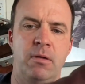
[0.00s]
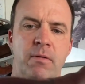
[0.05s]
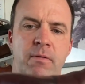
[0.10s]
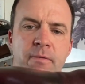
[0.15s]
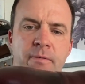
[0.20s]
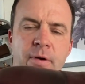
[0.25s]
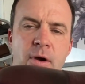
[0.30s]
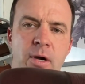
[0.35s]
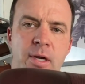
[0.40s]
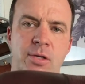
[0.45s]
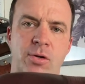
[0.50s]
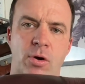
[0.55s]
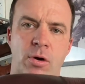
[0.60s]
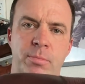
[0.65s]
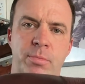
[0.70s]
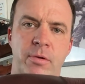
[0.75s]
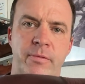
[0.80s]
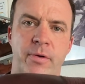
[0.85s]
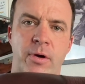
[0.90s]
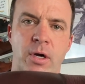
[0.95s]
very
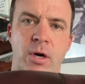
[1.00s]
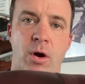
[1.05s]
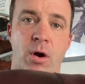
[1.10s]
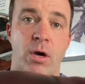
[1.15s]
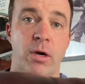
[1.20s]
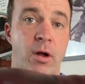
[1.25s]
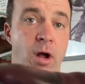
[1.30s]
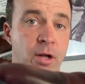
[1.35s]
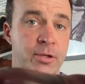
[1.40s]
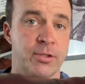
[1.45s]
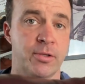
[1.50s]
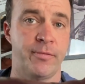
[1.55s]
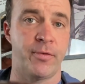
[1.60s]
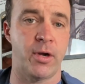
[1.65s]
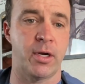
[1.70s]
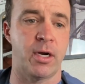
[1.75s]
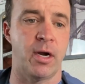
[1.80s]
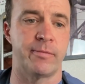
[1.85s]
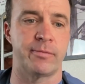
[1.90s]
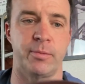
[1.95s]
durable, very hard, also
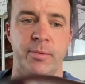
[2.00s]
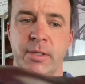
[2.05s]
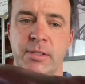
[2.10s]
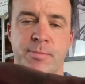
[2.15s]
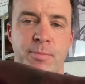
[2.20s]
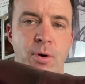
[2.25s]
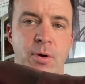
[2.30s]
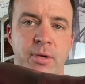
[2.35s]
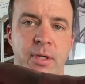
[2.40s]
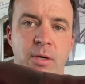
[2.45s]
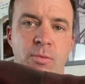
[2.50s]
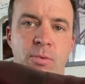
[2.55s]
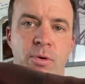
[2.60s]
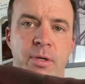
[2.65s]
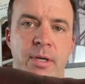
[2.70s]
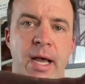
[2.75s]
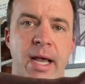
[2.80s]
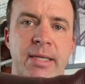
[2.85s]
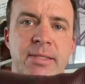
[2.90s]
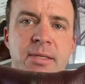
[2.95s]
very comfortable. This broke in real
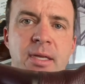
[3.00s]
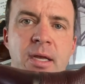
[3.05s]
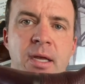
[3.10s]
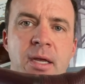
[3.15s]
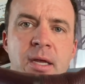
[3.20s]
nice.